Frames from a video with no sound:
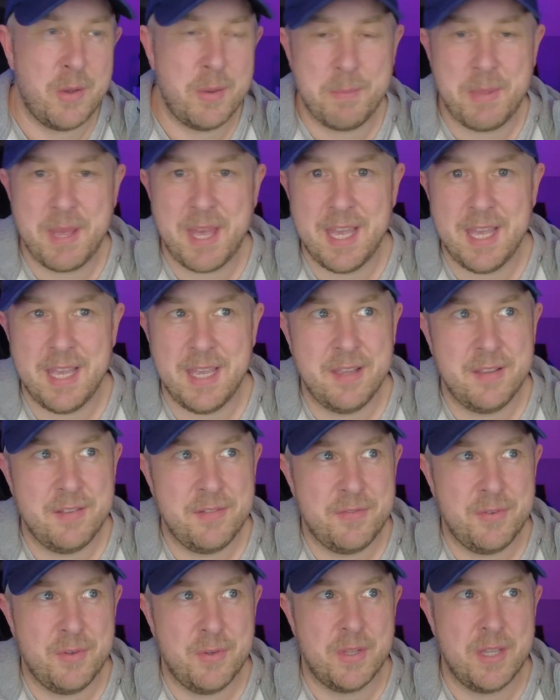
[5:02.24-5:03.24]
and pay
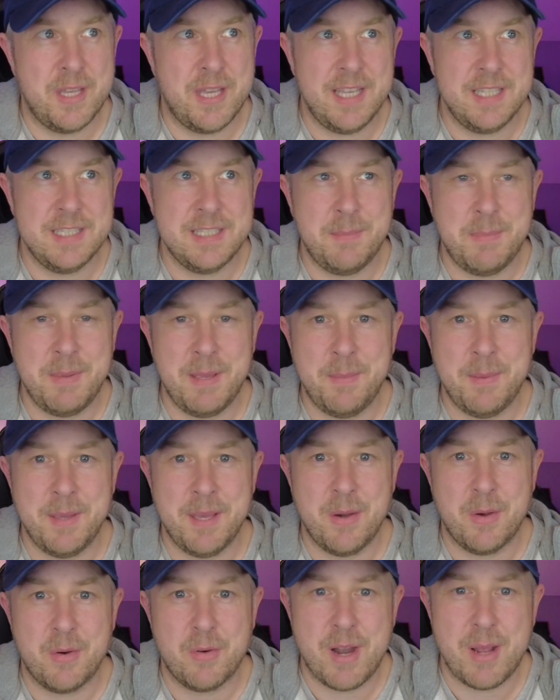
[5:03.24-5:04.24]
for the Easy
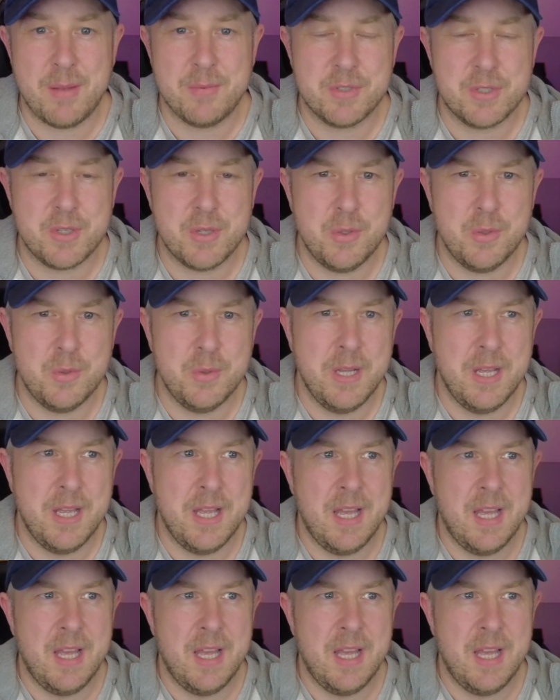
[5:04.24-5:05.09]
PPL Ground School.